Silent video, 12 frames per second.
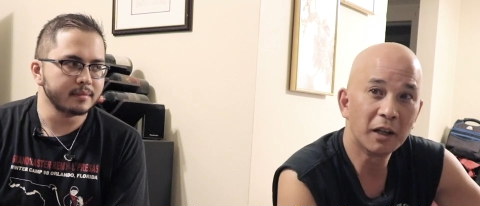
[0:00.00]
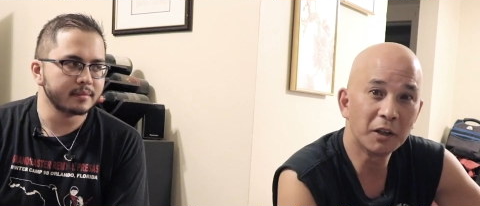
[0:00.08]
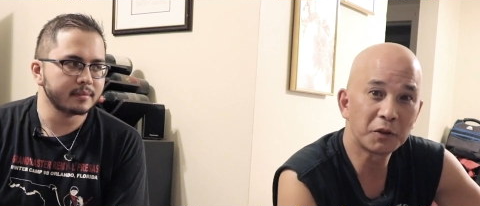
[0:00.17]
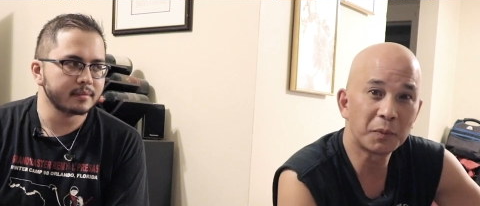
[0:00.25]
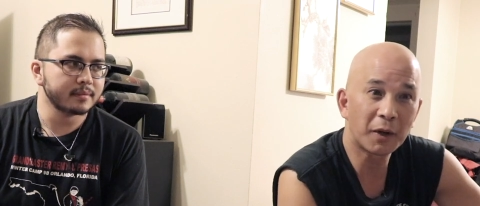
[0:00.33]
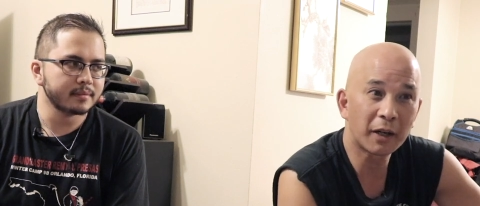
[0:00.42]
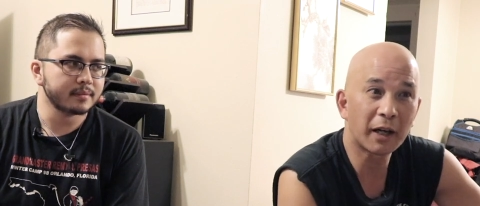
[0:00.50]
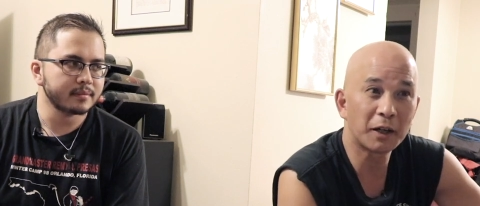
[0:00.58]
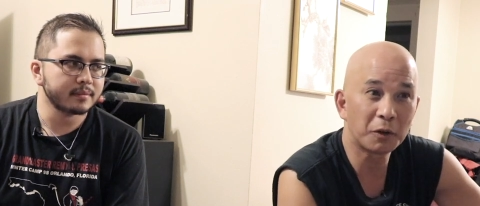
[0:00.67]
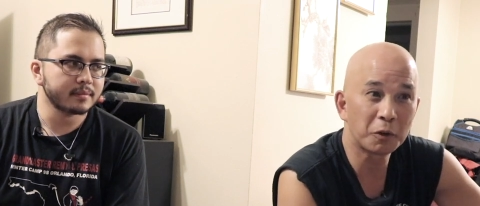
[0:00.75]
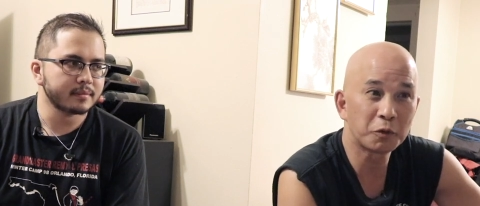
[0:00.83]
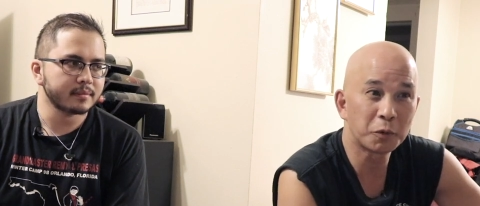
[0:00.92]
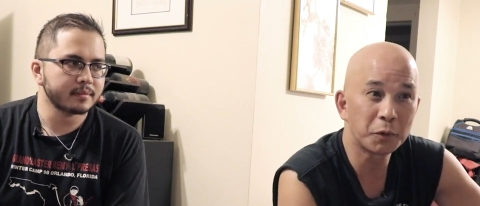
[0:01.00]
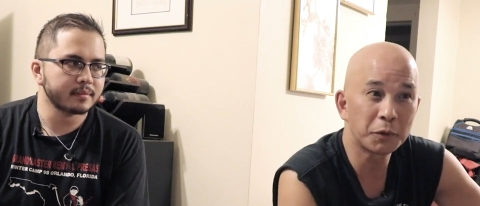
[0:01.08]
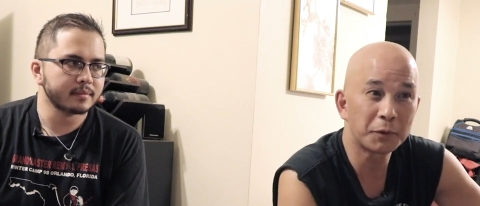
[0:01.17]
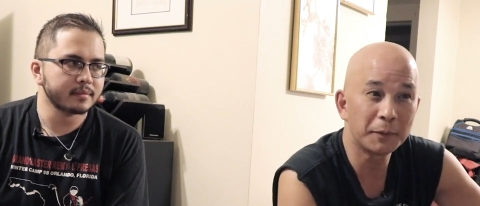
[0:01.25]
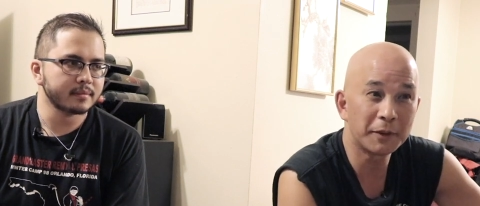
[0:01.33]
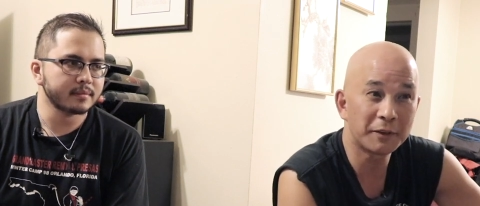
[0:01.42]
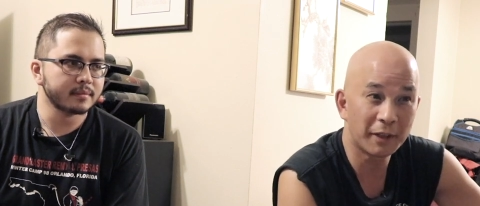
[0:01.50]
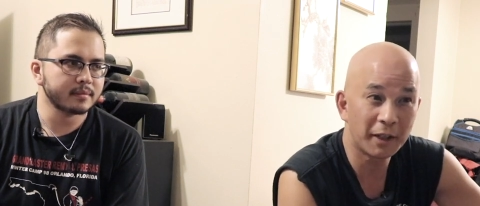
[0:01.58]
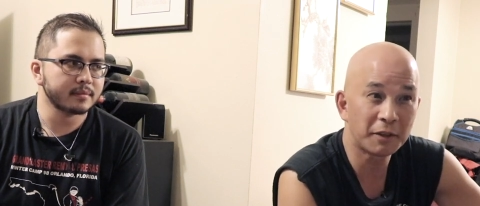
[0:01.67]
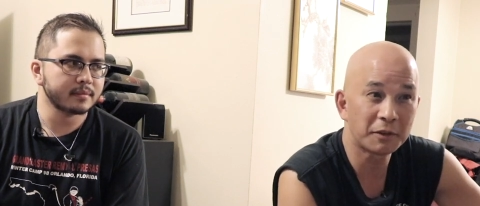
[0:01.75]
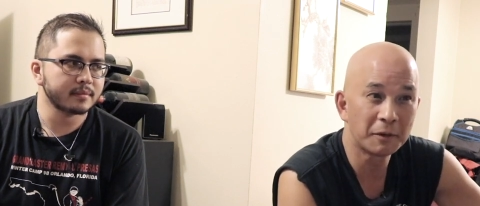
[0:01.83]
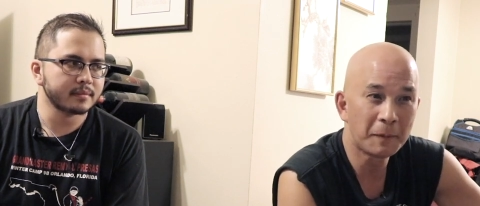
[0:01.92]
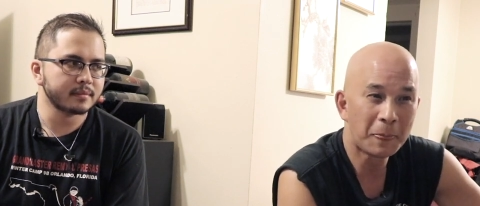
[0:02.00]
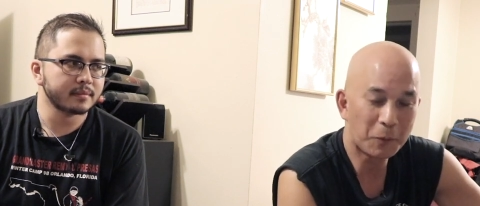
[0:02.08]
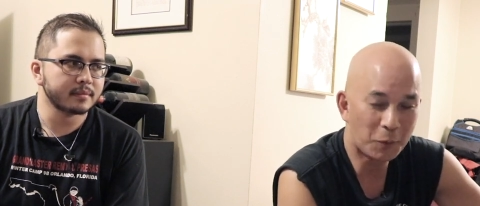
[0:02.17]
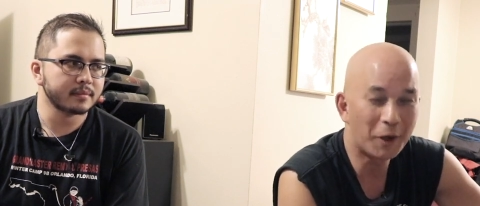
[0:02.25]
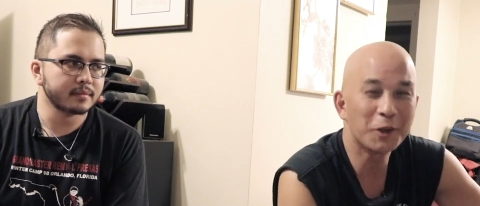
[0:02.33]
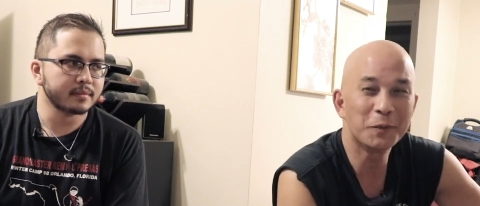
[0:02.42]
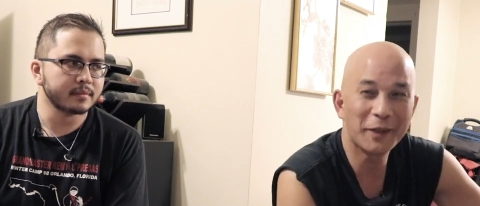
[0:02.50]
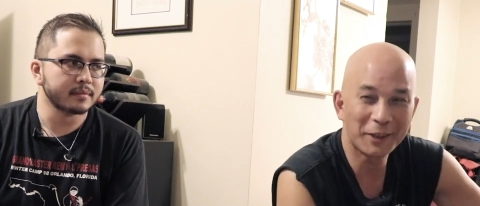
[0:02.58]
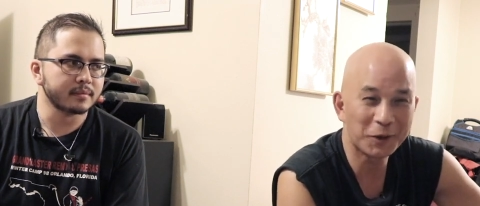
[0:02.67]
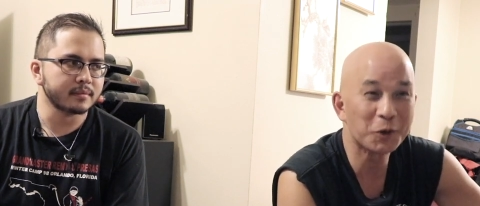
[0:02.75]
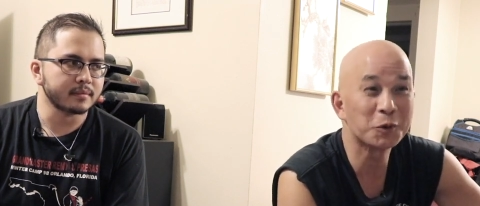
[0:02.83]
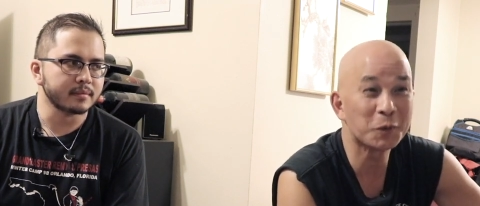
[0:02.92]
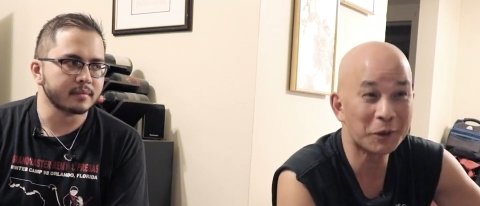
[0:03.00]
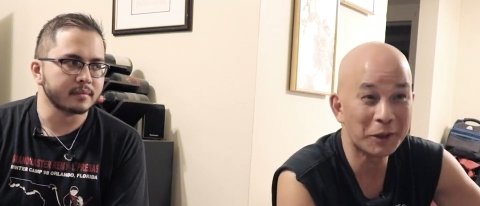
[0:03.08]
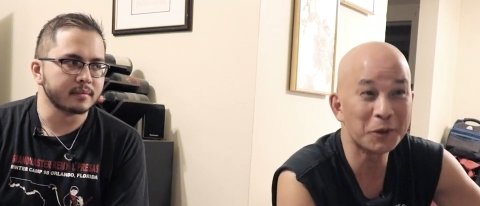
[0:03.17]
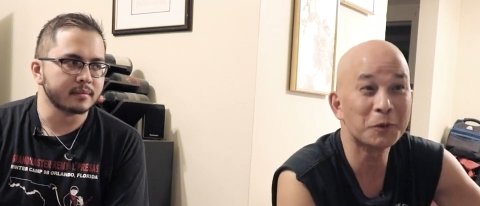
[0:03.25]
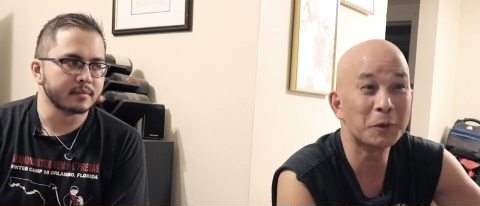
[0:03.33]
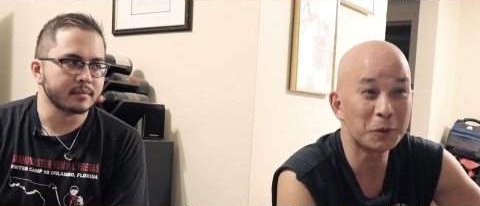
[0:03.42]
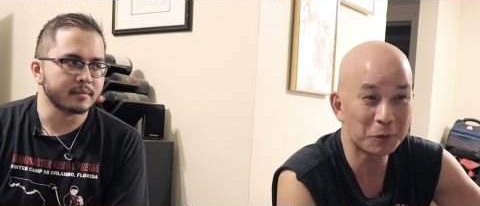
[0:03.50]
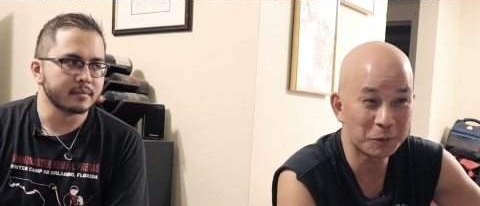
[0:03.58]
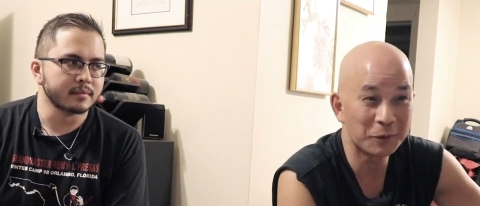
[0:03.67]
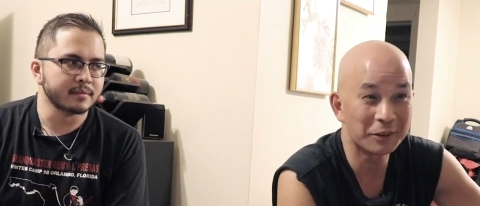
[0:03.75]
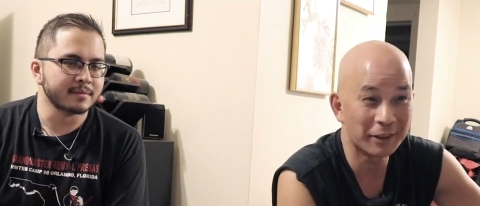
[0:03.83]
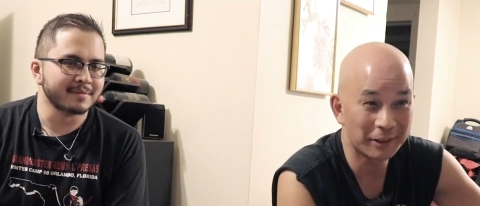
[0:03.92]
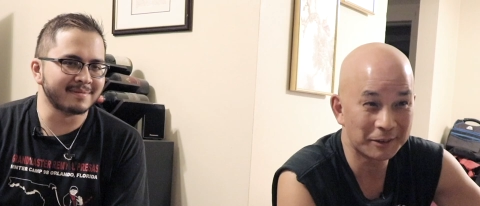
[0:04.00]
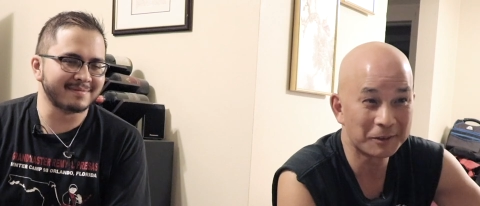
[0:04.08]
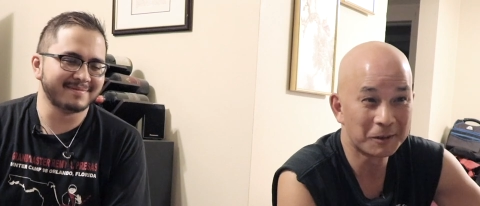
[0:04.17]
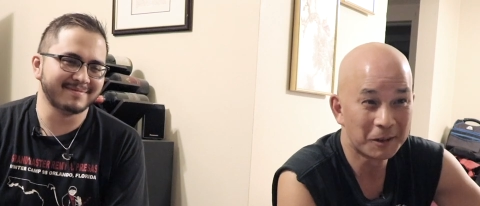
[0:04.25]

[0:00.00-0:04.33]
Speaker 1: a smart guy learns from his mistakes, wise man learns from the other person's mistakes.